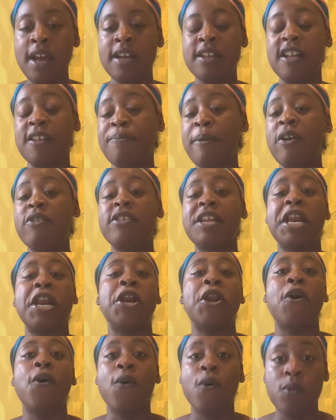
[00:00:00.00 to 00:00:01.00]
This person
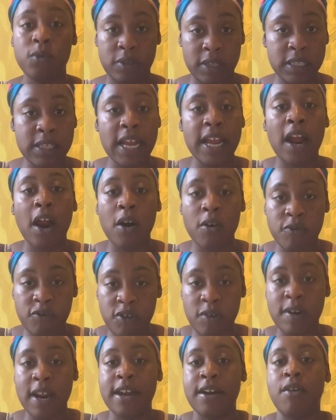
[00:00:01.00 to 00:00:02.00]
knows that they hurt
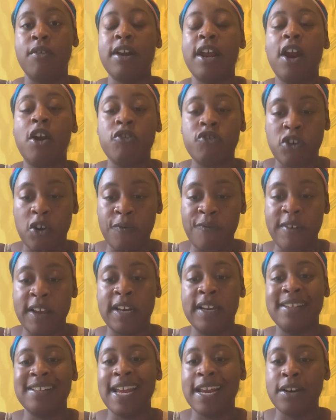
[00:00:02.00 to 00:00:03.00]
you. They know they hurt your
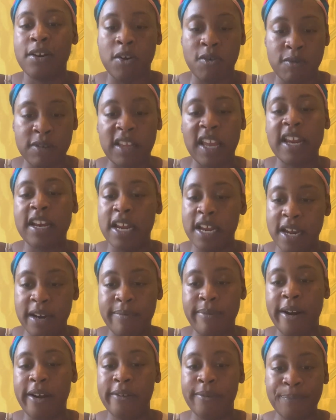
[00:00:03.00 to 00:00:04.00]
feelings. They know what they did,
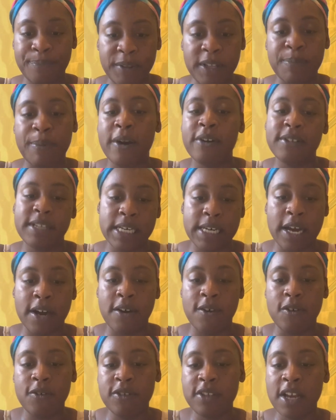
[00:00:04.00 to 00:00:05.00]
bro. This person
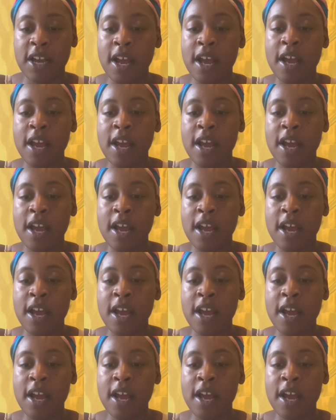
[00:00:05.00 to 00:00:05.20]
knows.